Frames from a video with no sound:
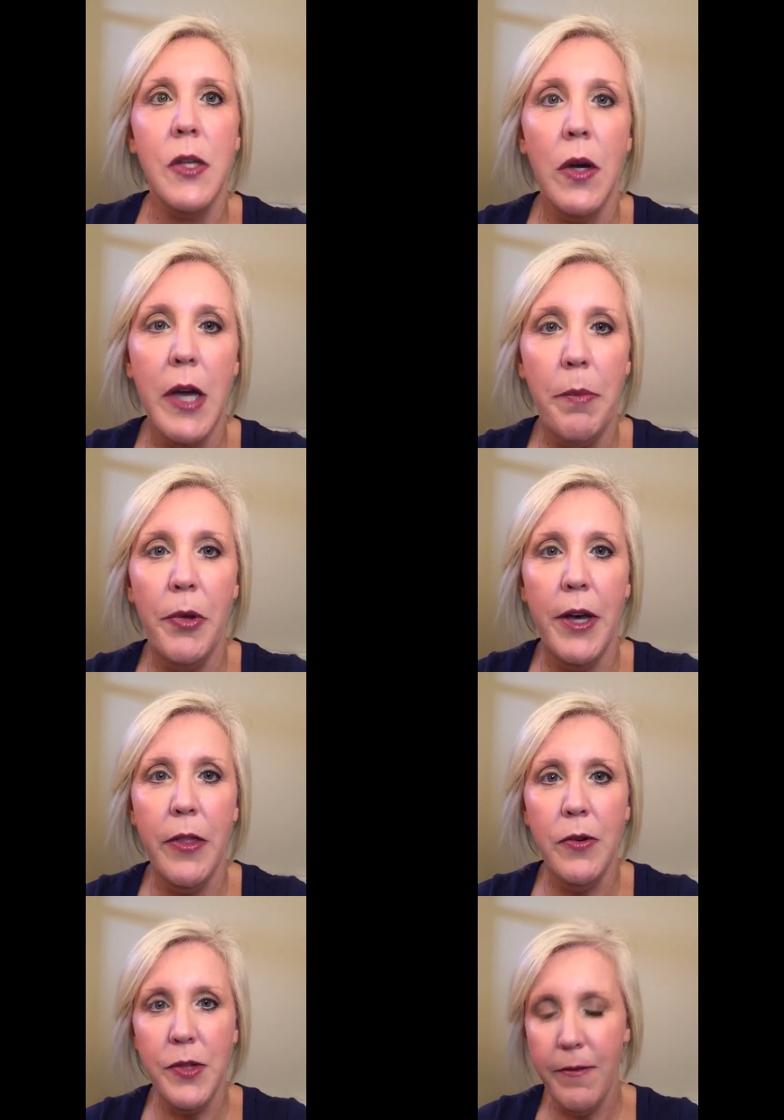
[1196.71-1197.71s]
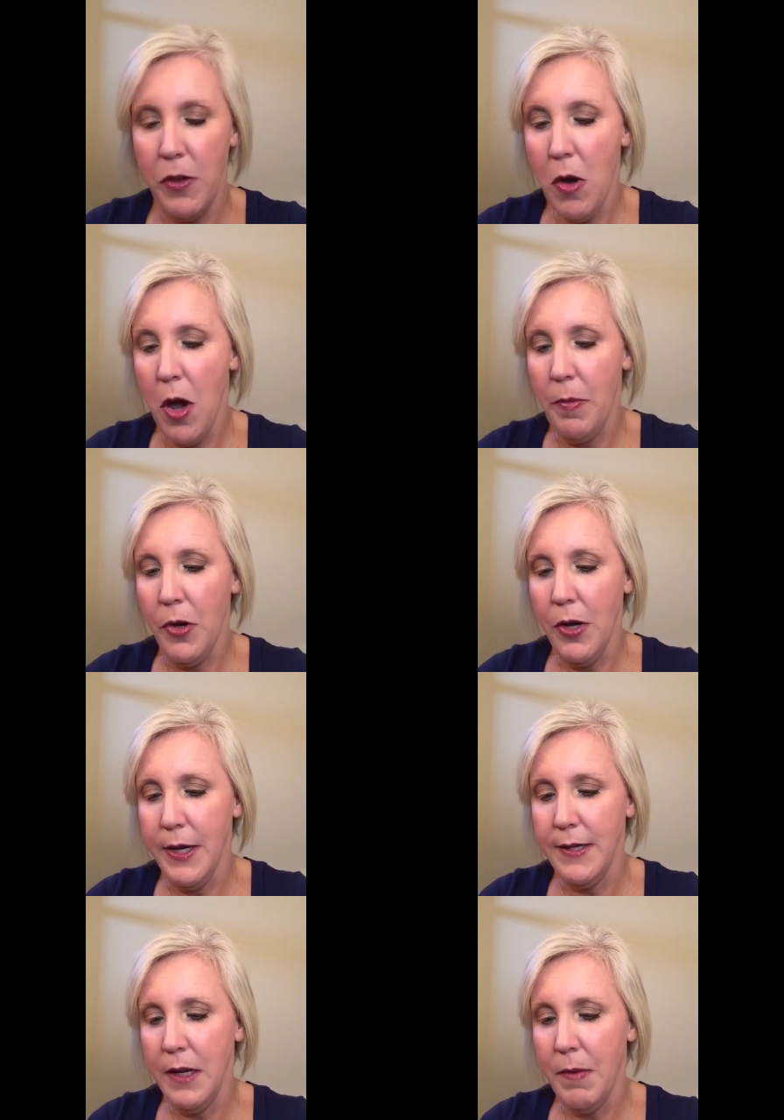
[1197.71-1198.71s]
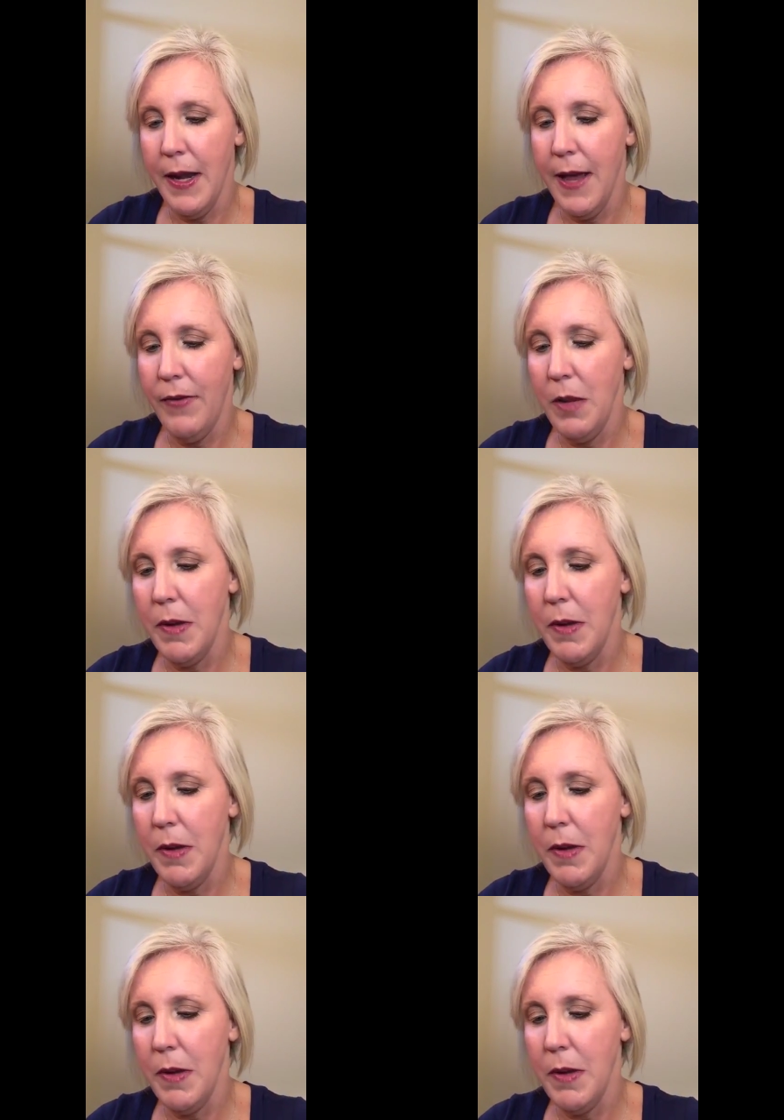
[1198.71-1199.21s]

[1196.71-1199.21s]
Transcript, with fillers: a couple others of you hop on. Does anybody have any big